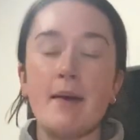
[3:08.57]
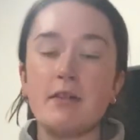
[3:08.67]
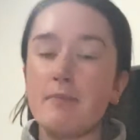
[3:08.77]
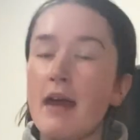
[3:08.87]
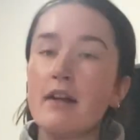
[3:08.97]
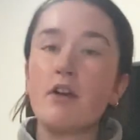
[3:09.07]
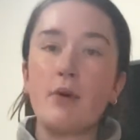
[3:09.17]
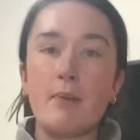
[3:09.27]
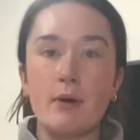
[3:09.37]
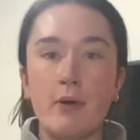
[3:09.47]
um, depending
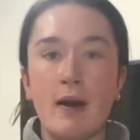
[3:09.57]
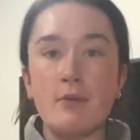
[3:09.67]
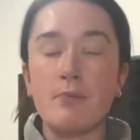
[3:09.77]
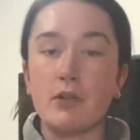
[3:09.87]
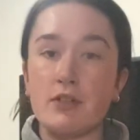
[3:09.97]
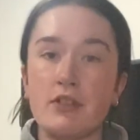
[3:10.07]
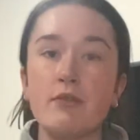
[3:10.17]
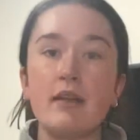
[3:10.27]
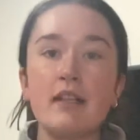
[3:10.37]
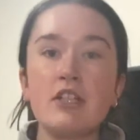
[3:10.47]
on what program you
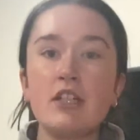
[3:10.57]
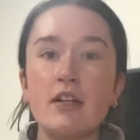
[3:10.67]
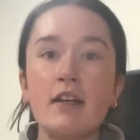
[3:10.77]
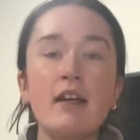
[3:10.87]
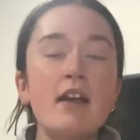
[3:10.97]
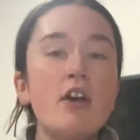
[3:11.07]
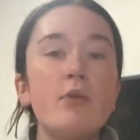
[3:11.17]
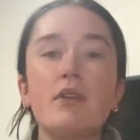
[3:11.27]
pursue in engineering.